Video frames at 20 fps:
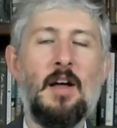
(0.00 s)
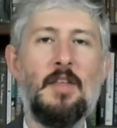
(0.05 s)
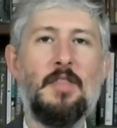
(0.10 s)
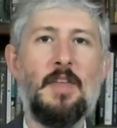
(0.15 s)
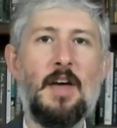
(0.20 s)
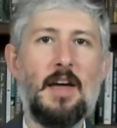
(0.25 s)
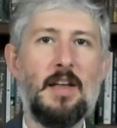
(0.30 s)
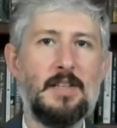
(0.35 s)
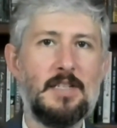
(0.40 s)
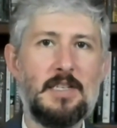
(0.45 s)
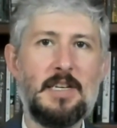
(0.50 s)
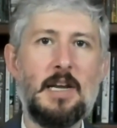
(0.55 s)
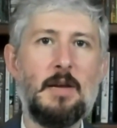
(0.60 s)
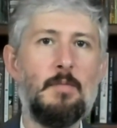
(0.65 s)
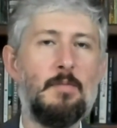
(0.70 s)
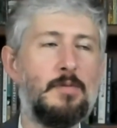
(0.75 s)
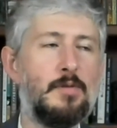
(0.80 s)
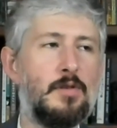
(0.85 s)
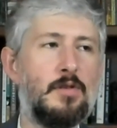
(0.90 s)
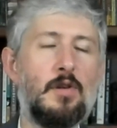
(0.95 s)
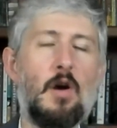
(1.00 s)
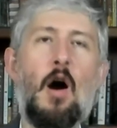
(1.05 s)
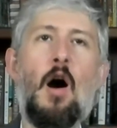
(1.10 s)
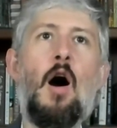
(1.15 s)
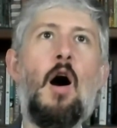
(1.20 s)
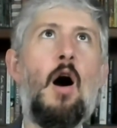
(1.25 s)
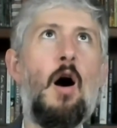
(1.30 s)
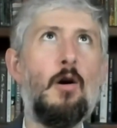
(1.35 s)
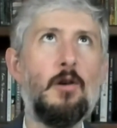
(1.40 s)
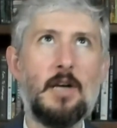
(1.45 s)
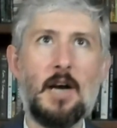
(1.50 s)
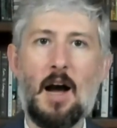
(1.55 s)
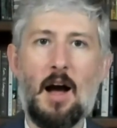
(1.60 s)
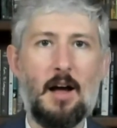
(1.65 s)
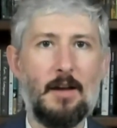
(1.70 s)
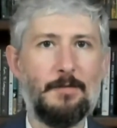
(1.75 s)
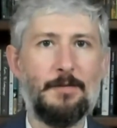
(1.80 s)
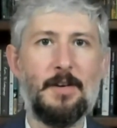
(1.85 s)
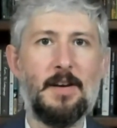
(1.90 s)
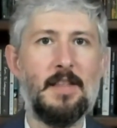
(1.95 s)
that seem so
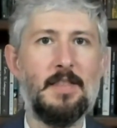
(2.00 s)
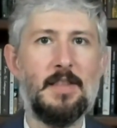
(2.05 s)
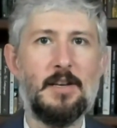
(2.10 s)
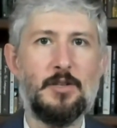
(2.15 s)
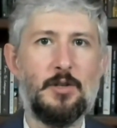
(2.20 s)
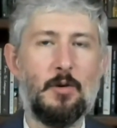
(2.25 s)
confident that